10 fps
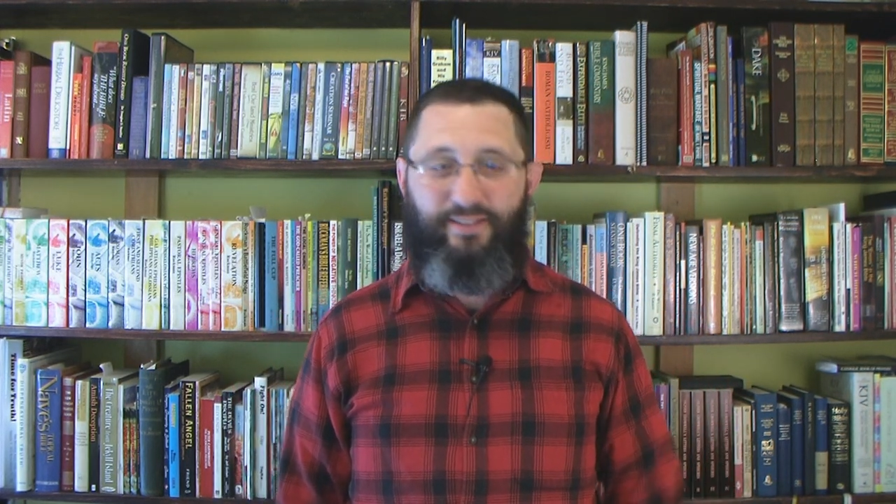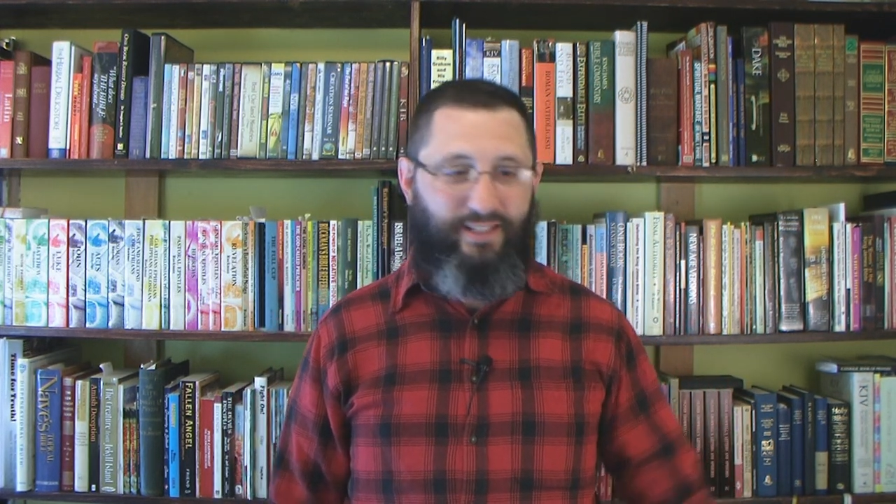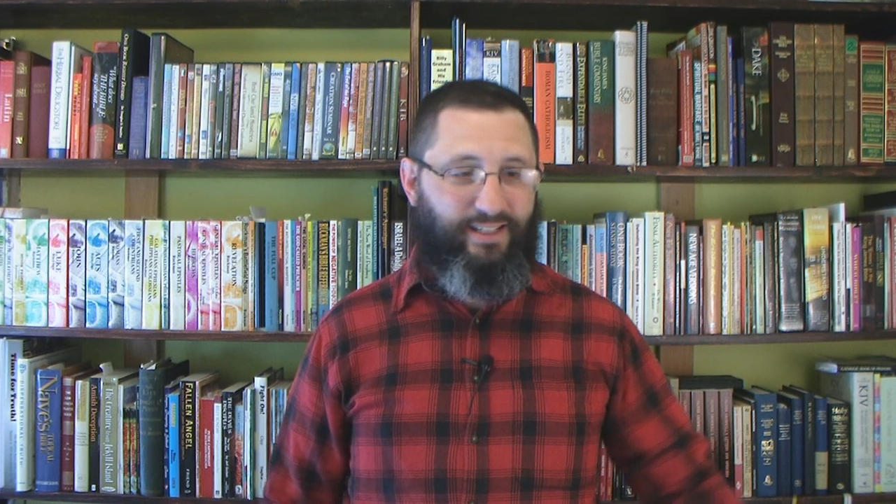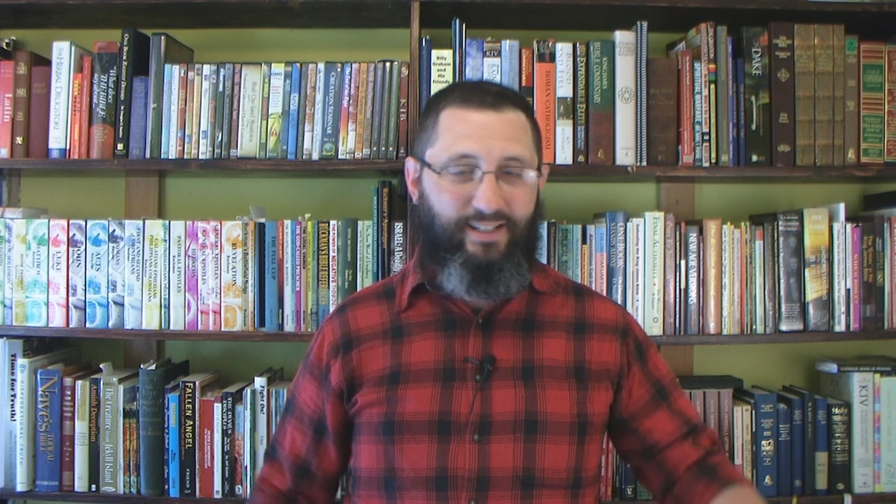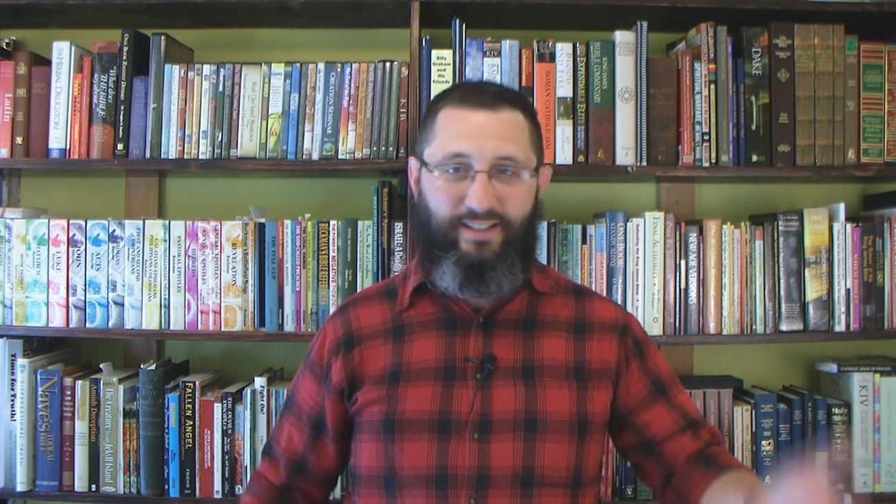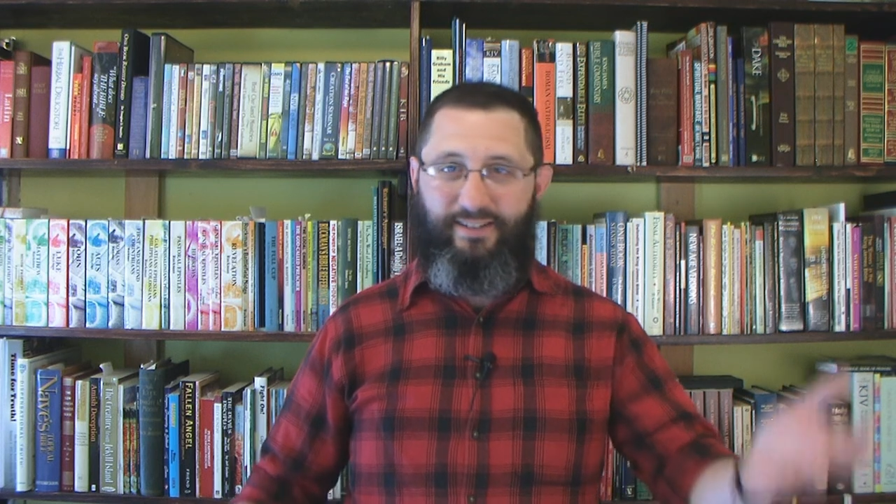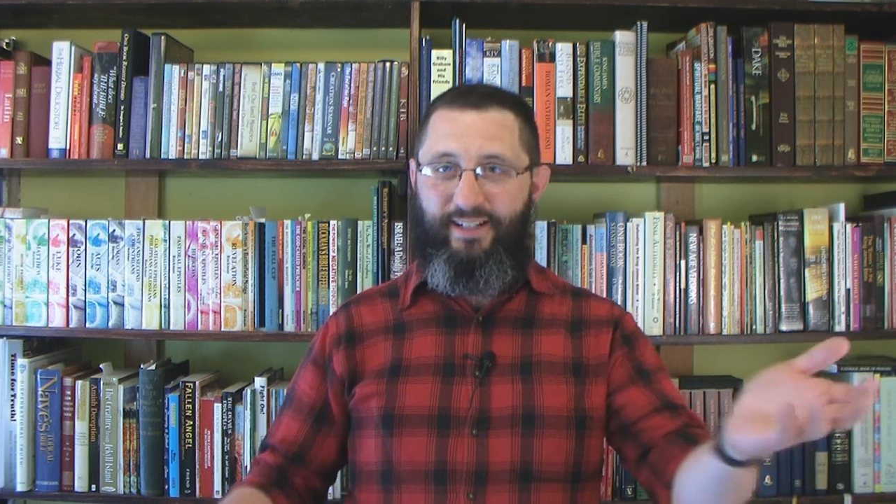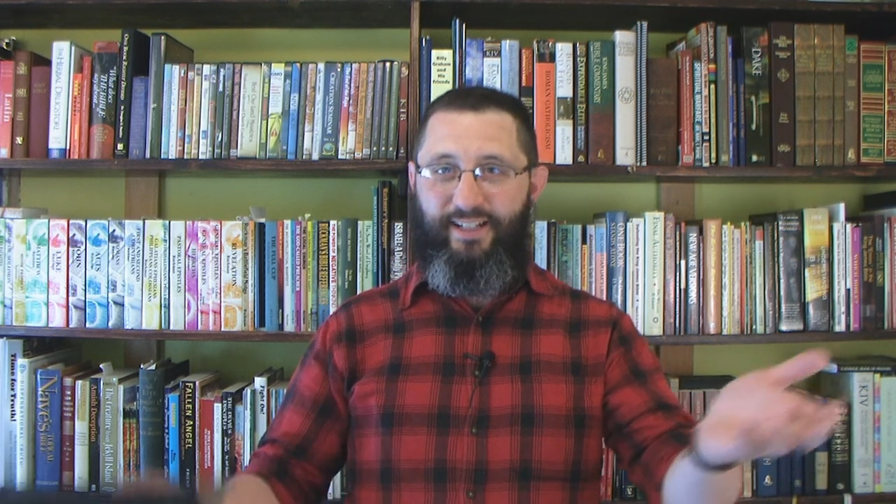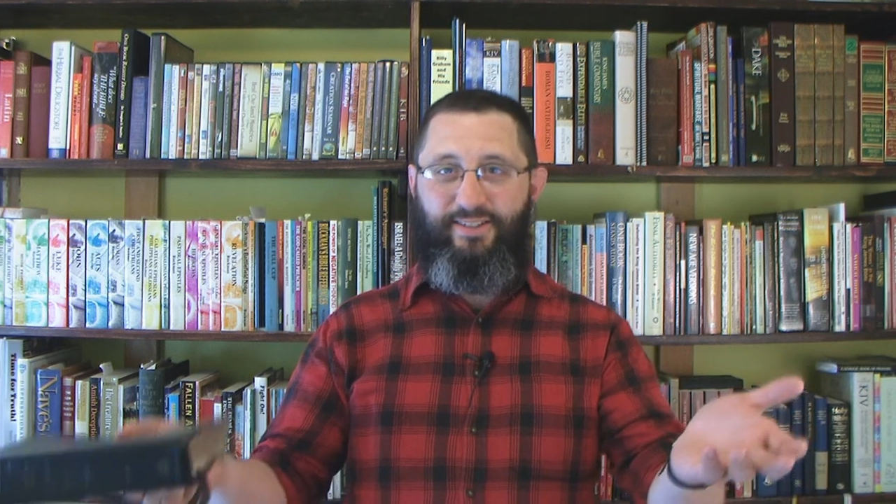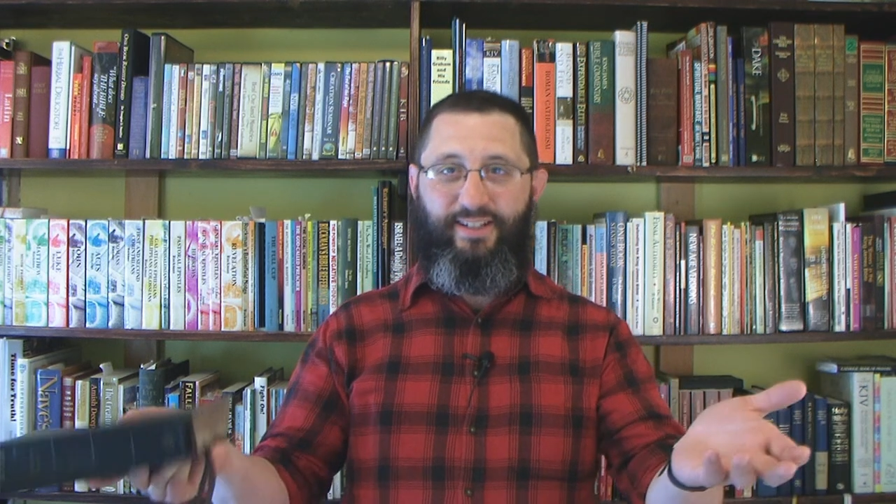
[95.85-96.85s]
you know, hey, they got
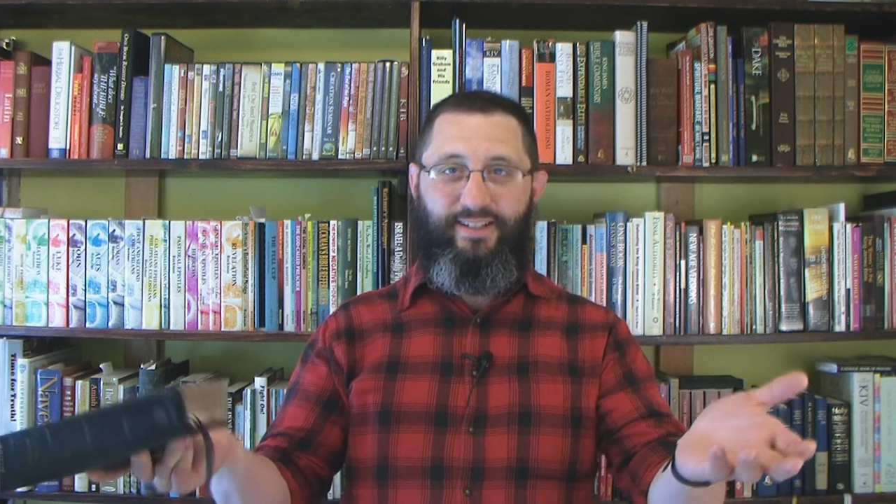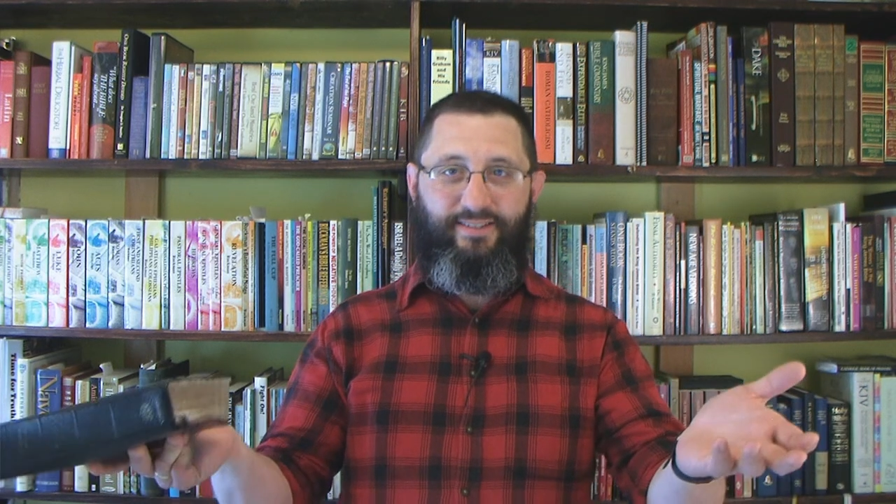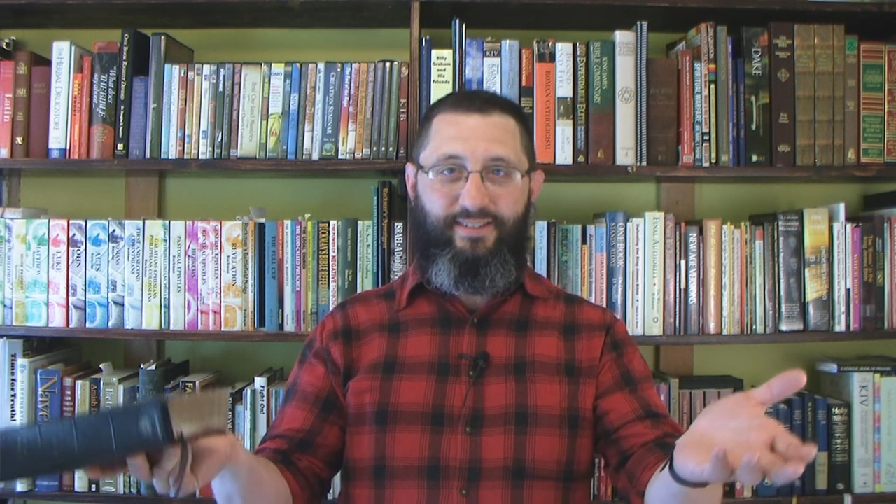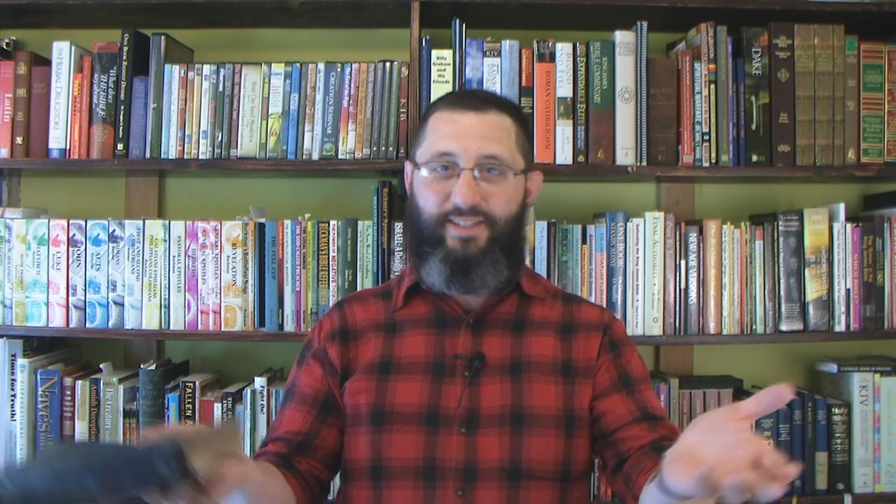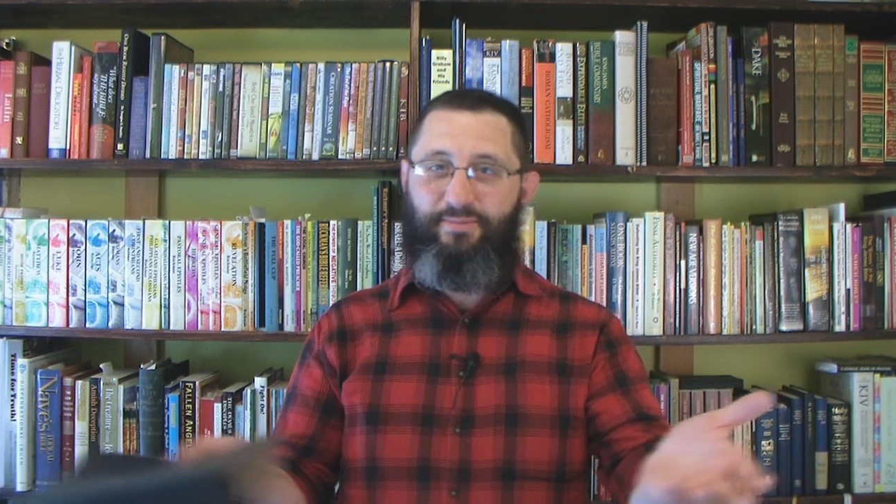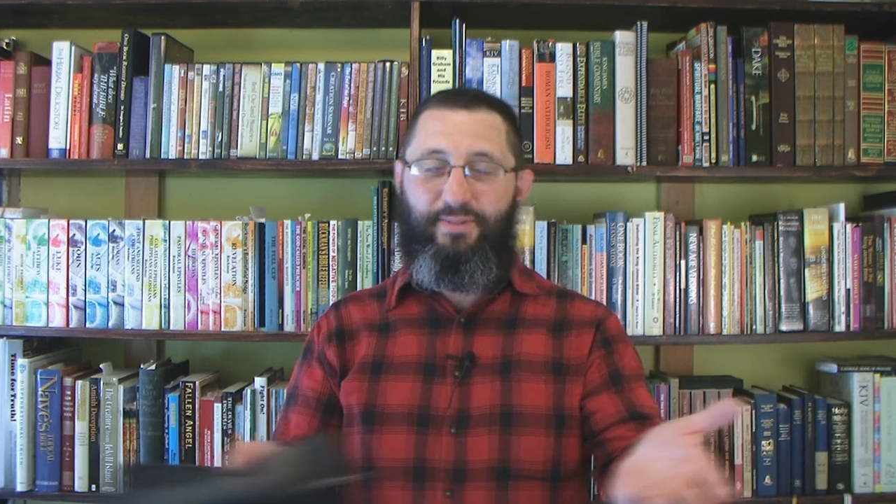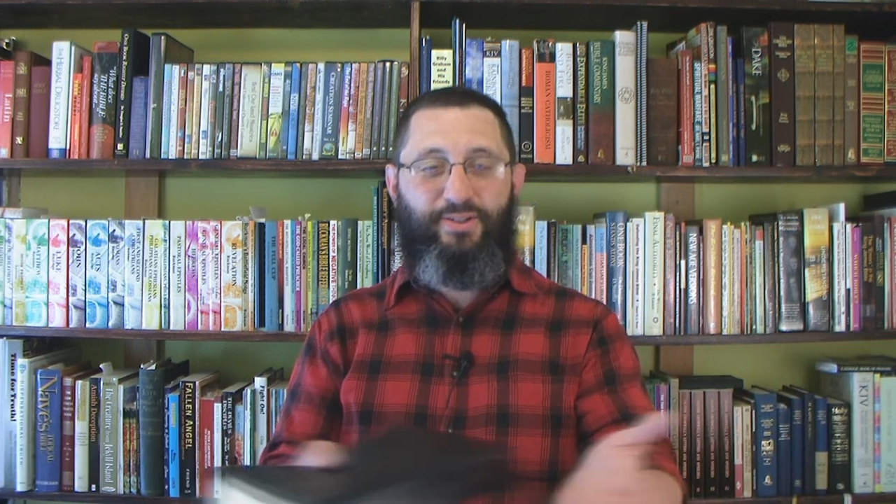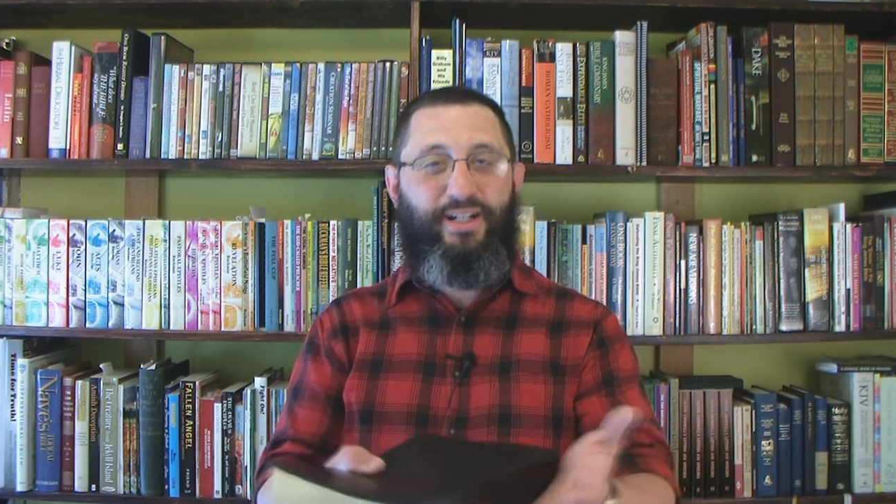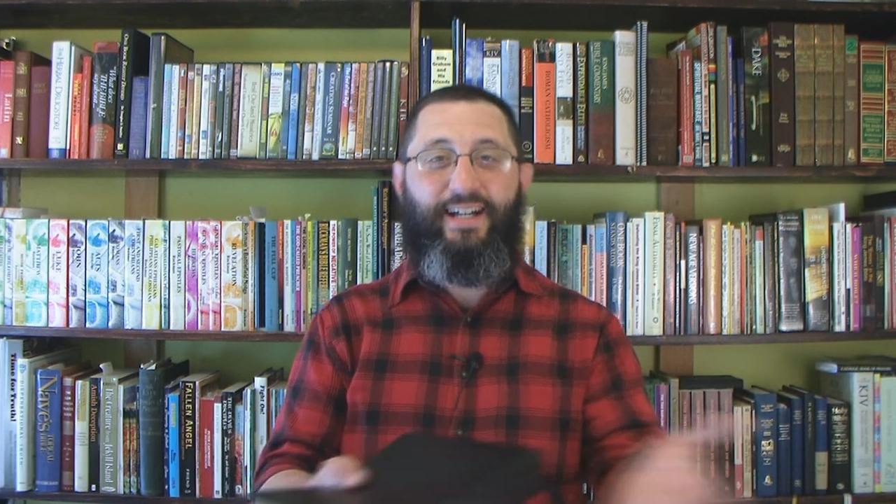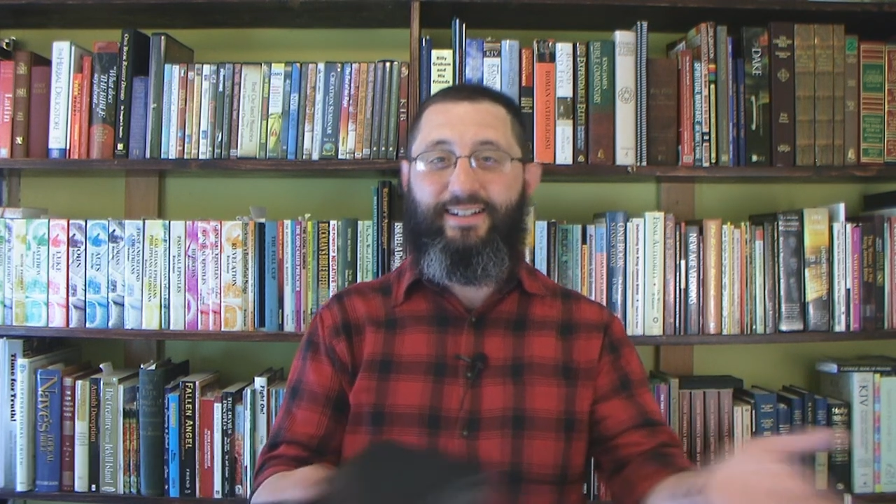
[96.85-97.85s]
their hands out, give them a
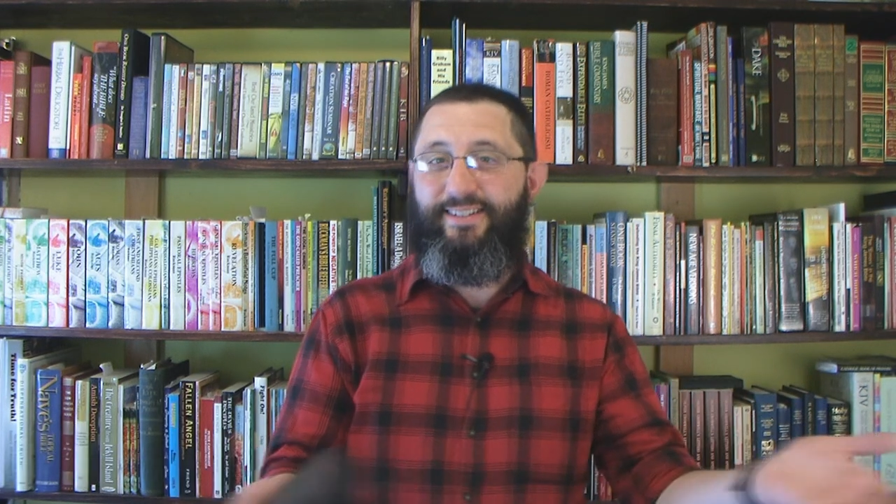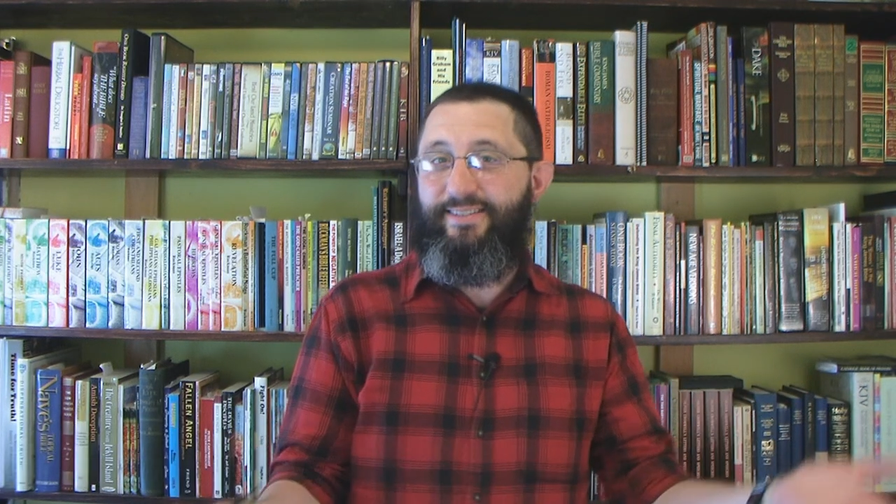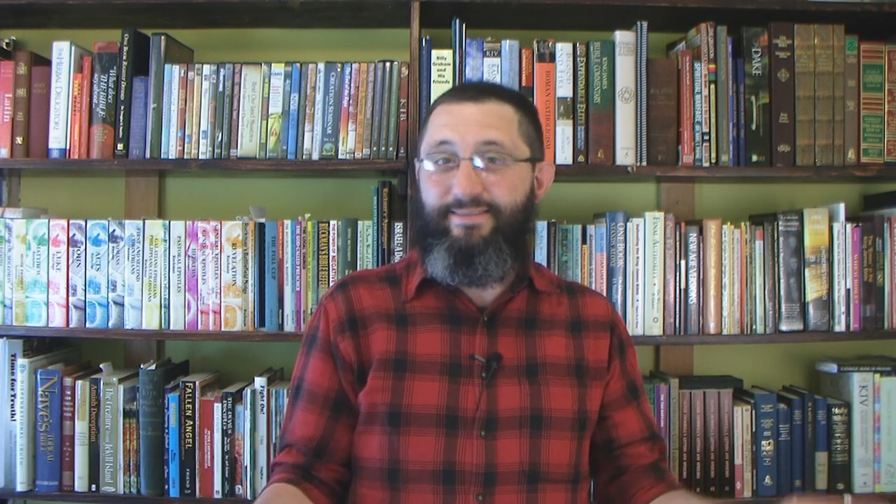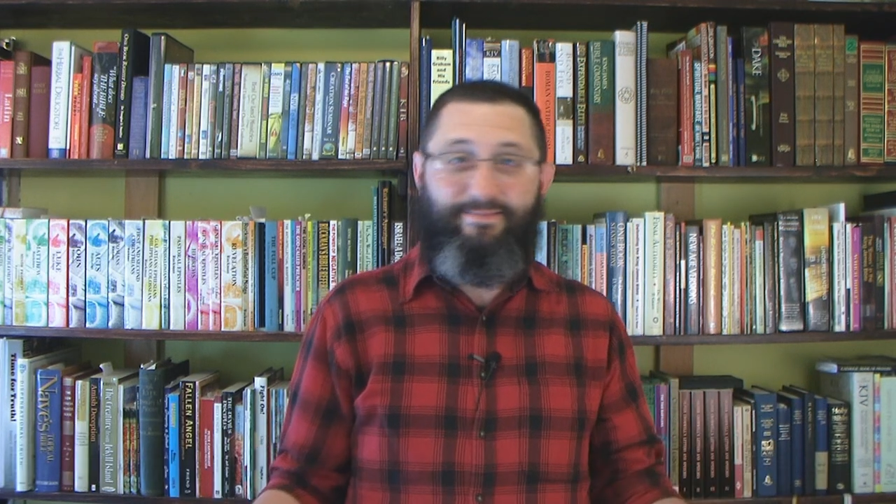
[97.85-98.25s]
tract.